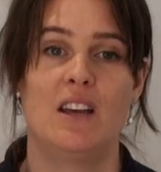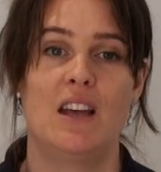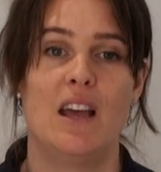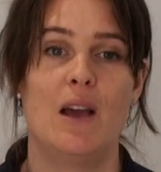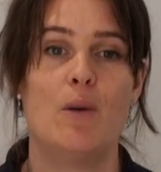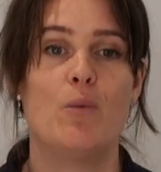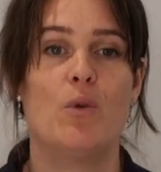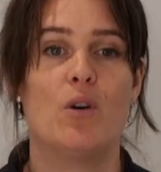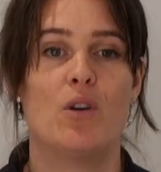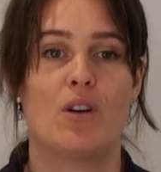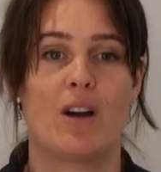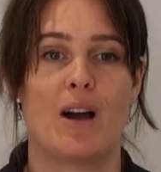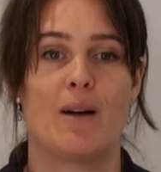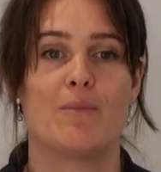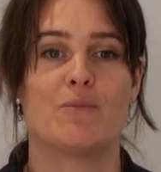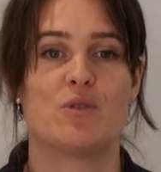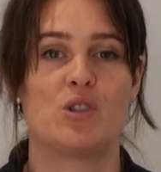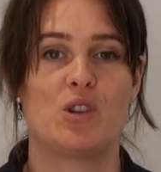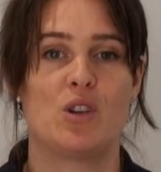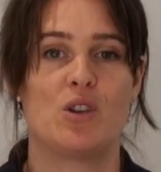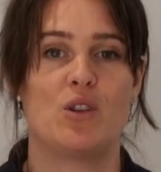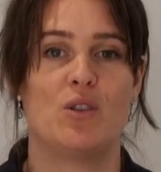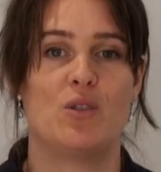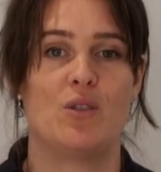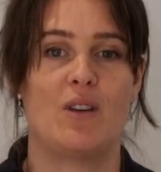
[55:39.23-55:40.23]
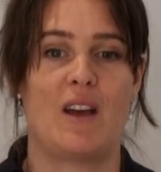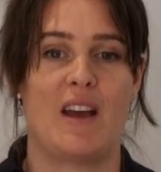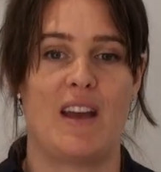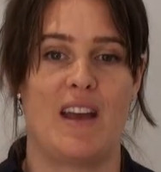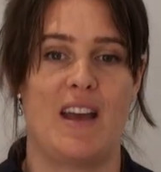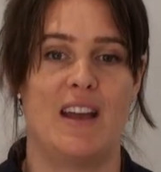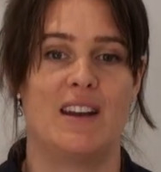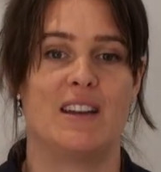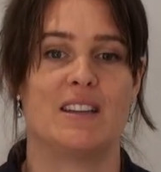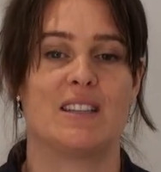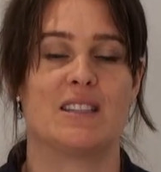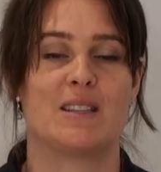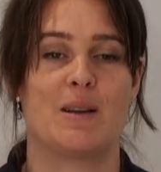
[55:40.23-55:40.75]
it will come to a
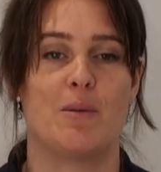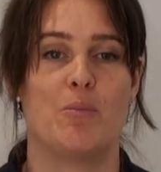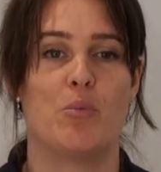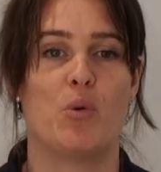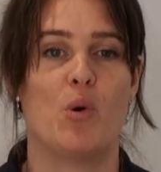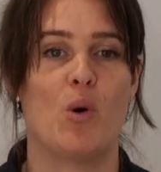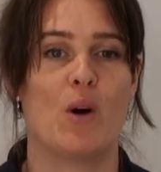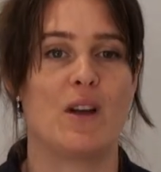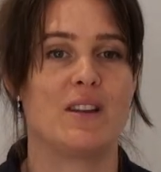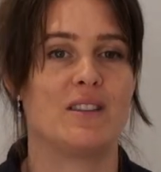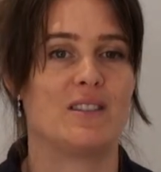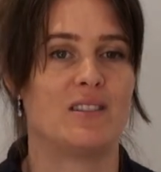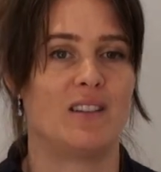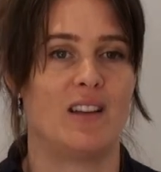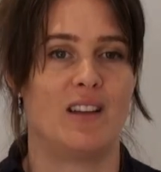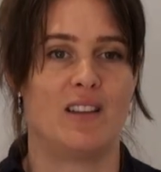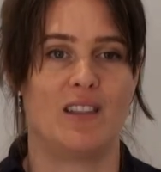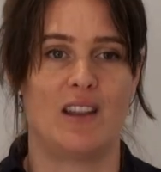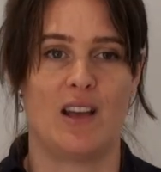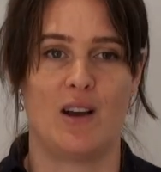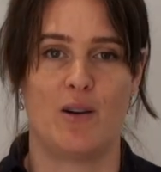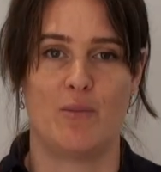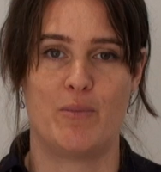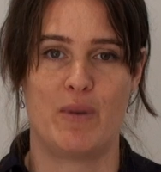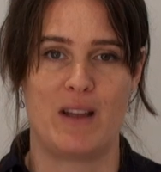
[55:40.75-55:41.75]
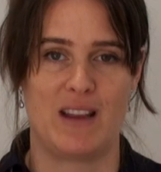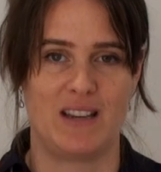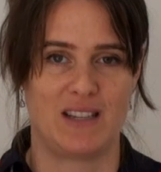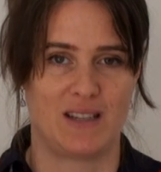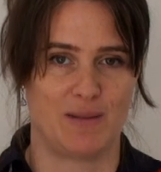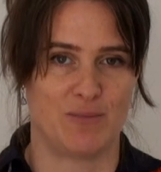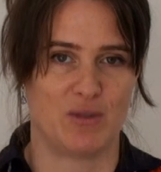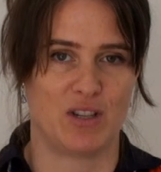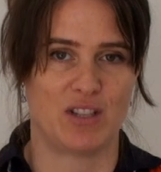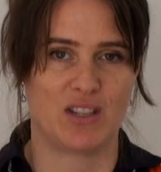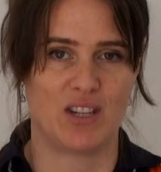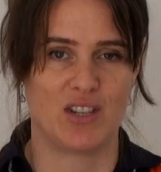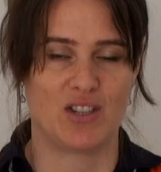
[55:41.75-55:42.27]
head at some point, and there'll be
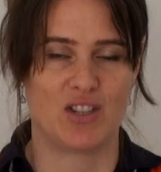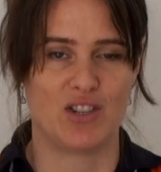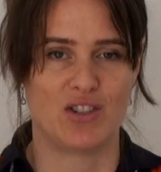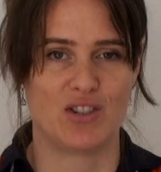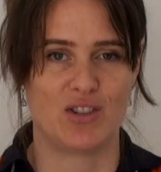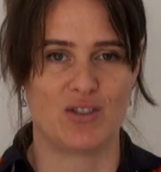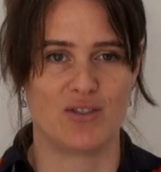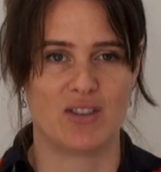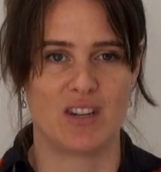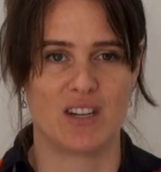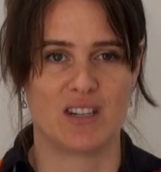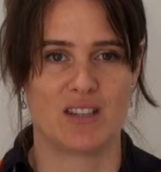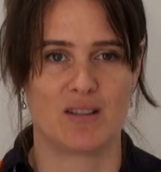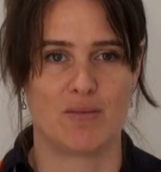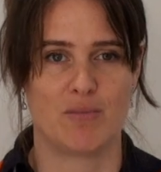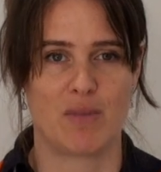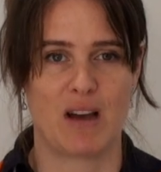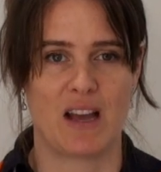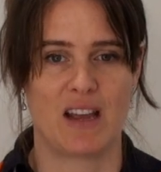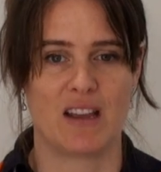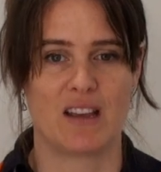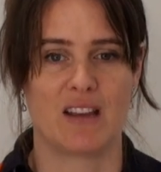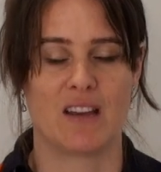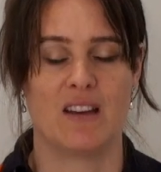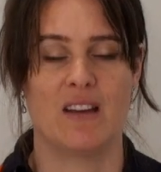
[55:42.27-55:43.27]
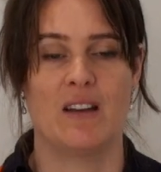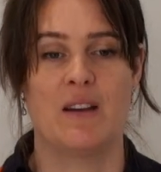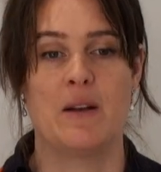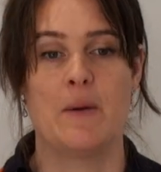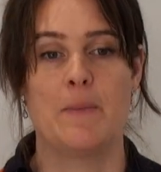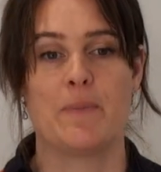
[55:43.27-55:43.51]
some decisions you'll need to make